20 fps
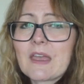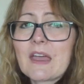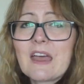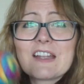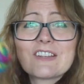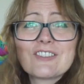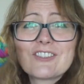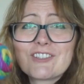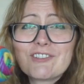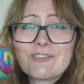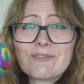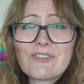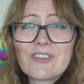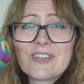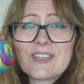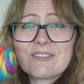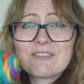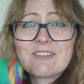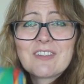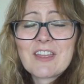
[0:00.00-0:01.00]
I just love
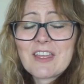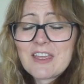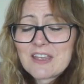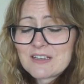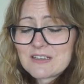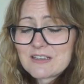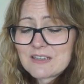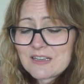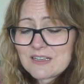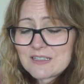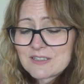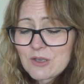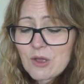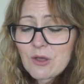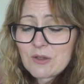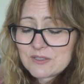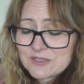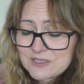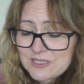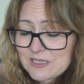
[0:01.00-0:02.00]
it. it. It's
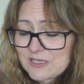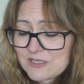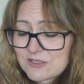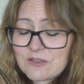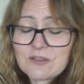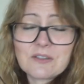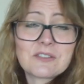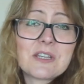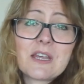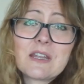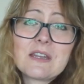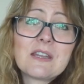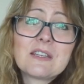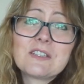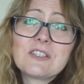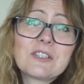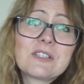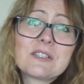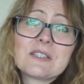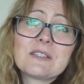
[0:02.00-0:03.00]
called Silly Socks and they're
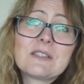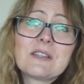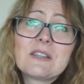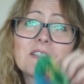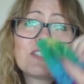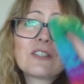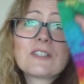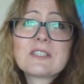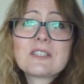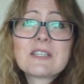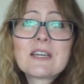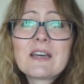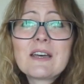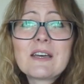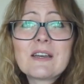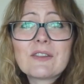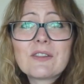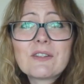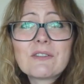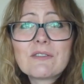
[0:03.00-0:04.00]
just, they just
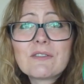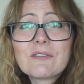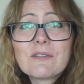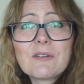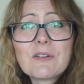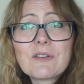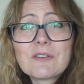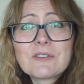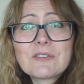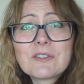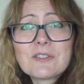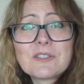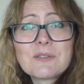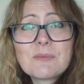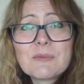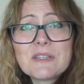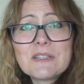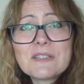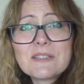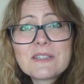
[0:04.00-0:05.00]
are. They're just
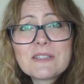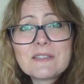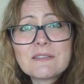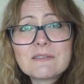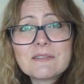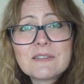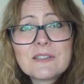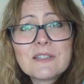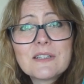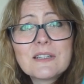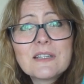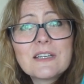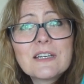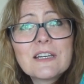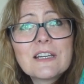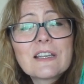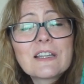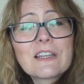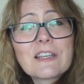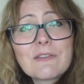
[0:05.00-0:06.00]
amazing.
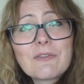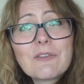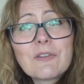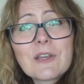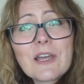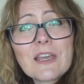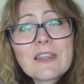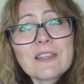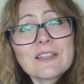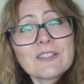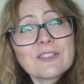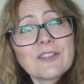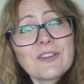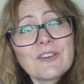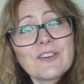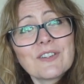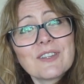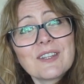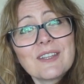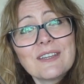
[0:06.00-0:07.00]
Like if you like that
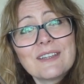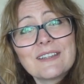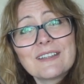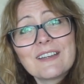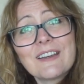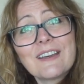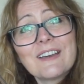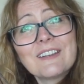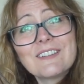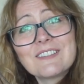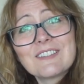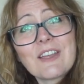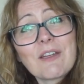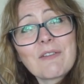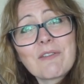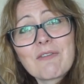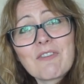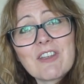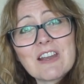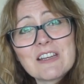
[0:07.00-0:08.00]
sort of thing, and
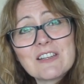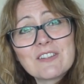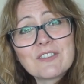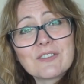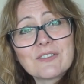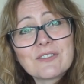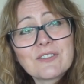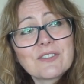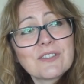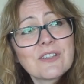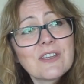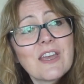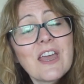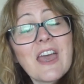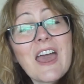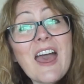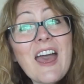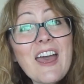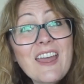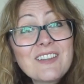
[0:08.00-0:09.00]
Terry really does,
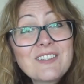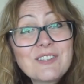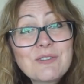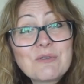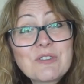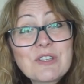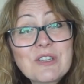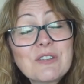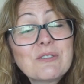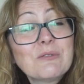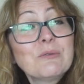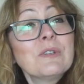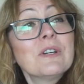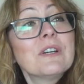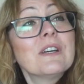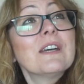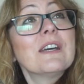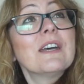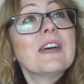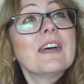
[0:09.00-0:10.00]
I do too.
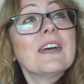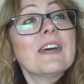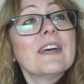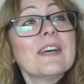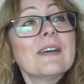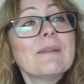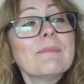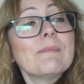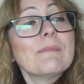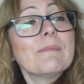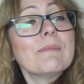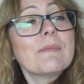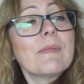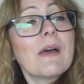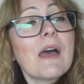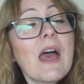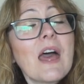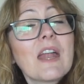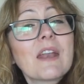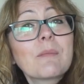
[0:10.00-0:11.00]

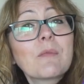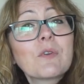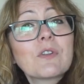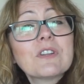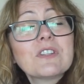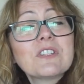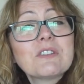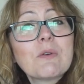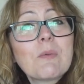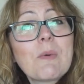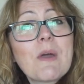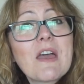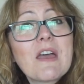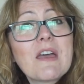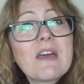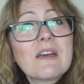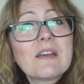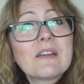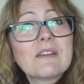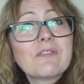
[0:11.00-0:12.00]
Um, and I'm going to do a
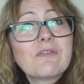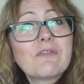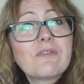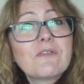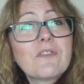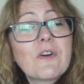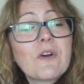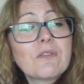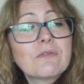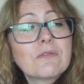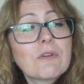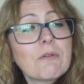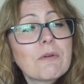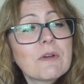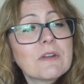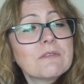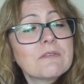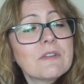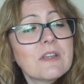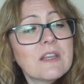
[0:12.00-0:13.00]
pair for
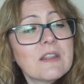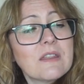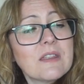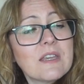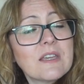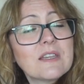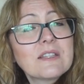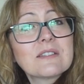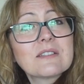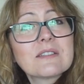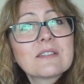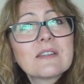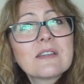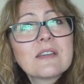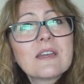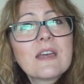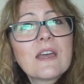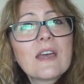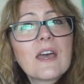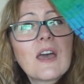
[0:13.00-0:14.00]
Rowan in this
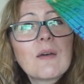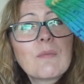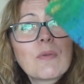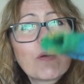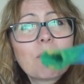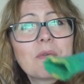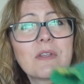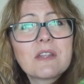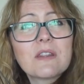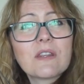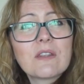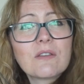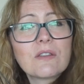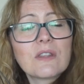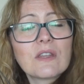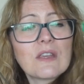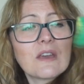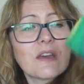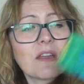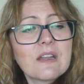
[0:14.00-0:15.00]
and probably in the
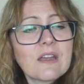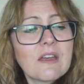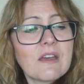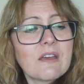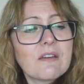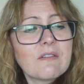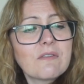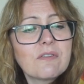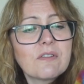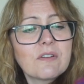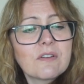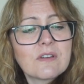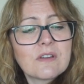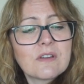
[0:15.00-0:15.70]
other yarn I have.